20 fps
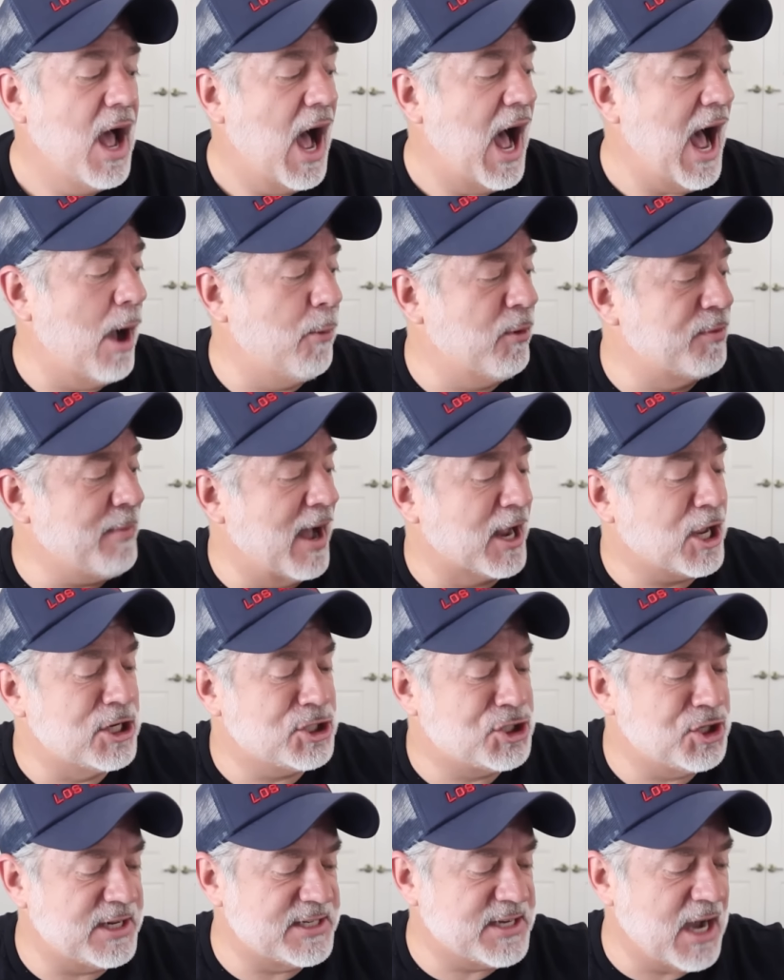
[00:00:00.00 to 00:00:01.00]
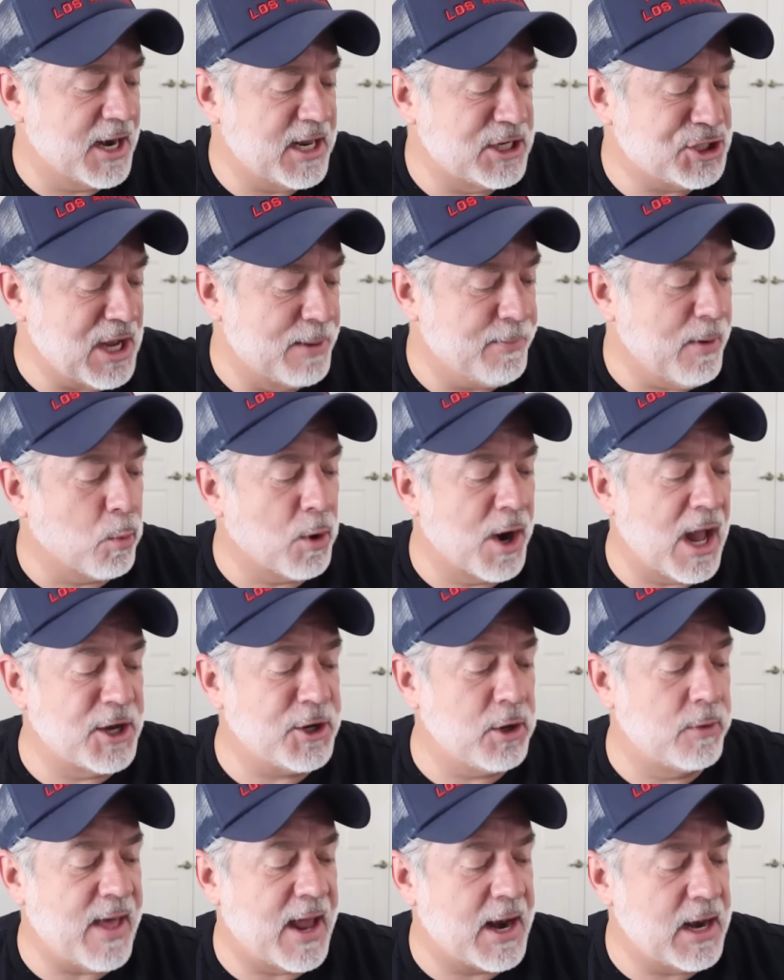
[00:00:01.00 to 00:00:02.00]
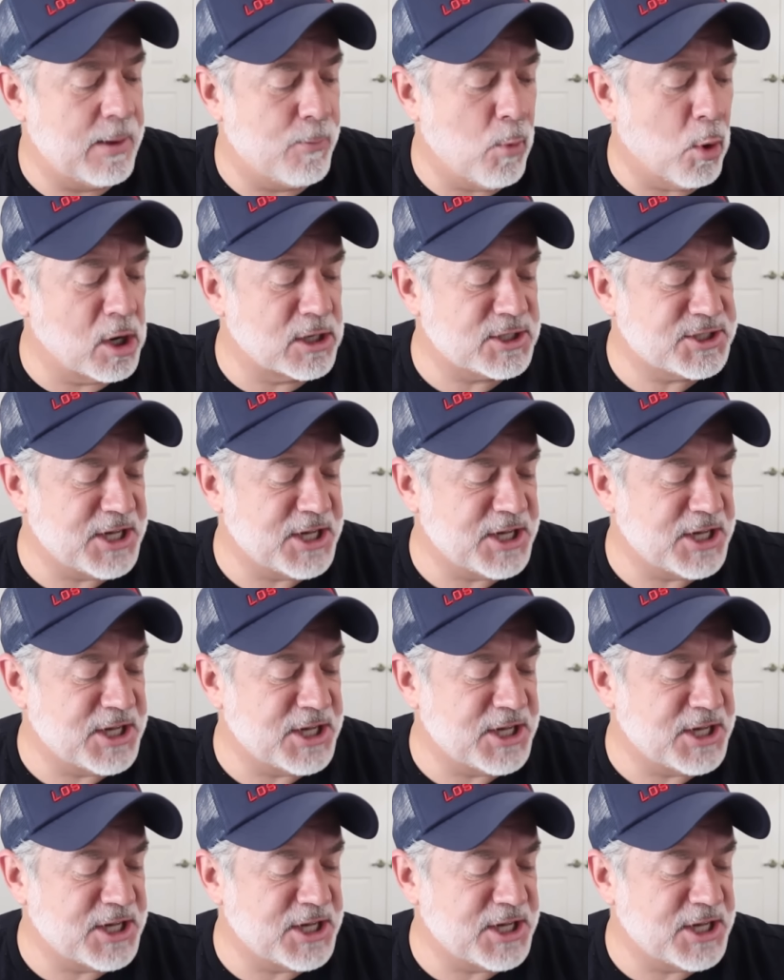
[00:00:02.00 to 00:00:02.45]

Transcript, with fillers: uh, with my good Judy Tiny Jean, but we're not doing that anymore.